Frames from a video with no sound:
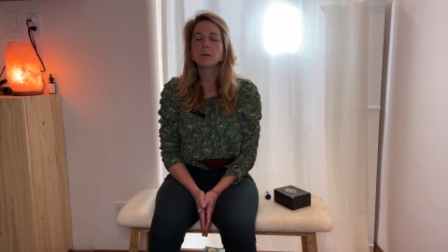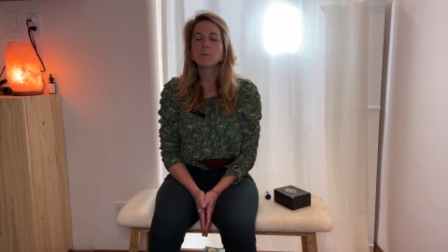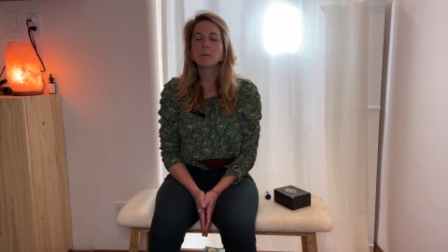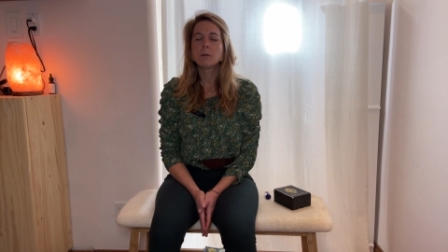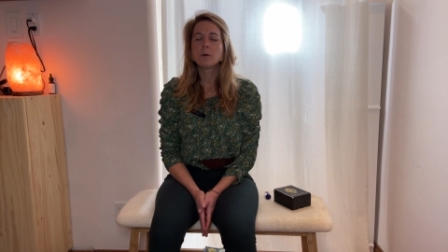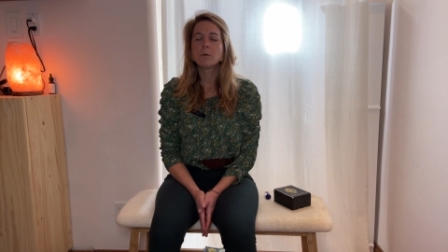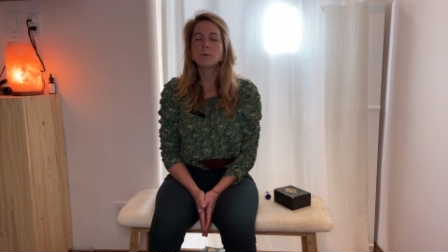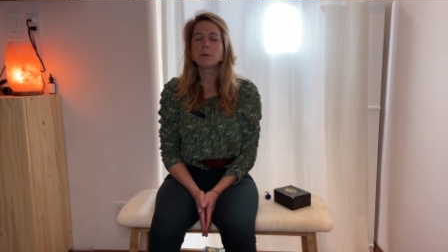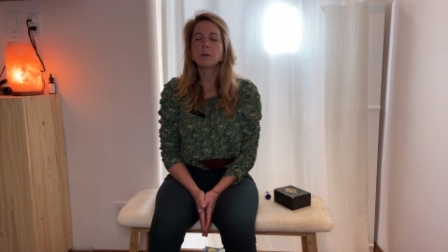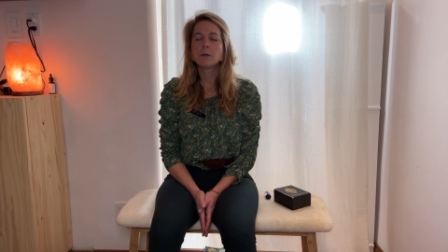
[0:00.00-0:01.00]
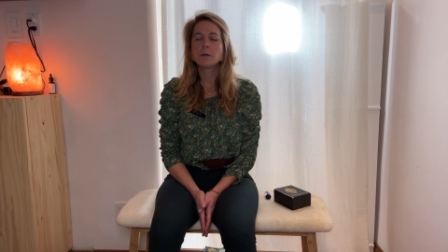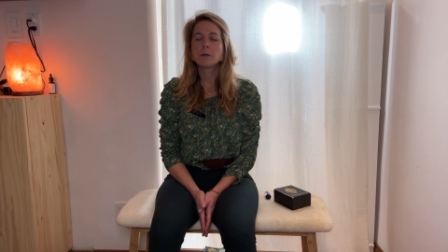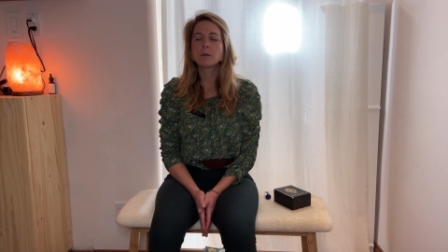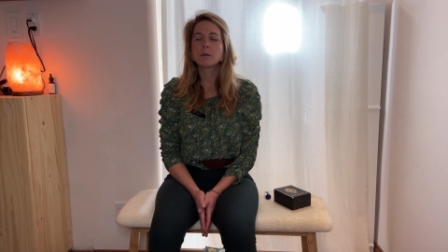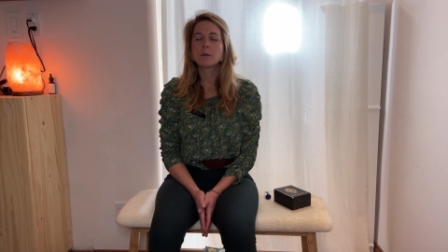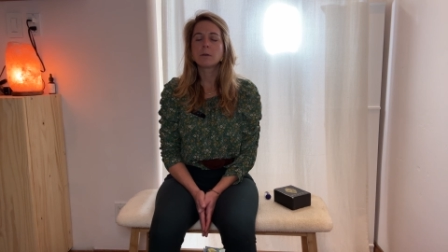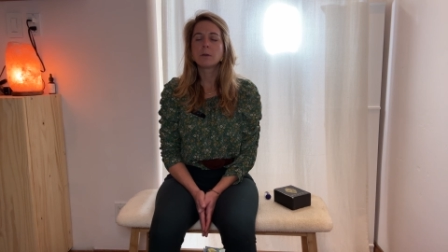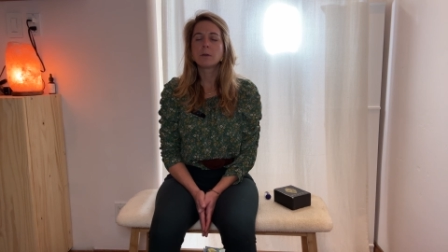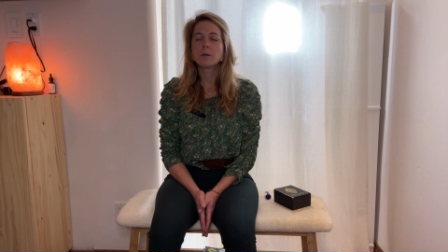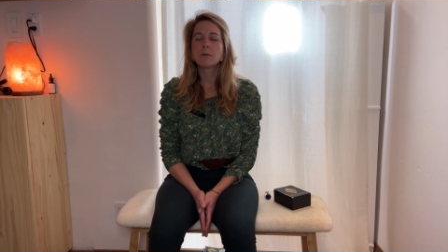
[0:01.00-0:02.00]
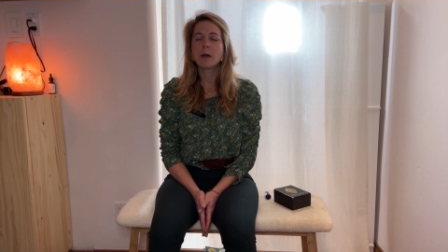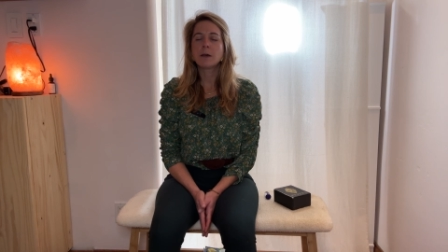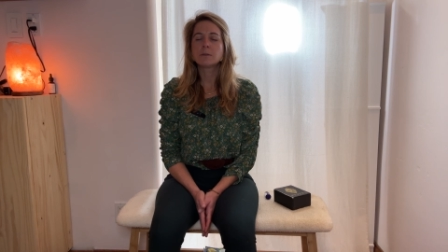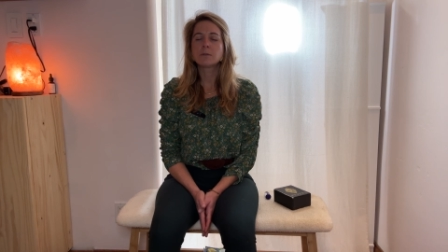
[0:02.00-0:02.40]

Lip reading: below any grass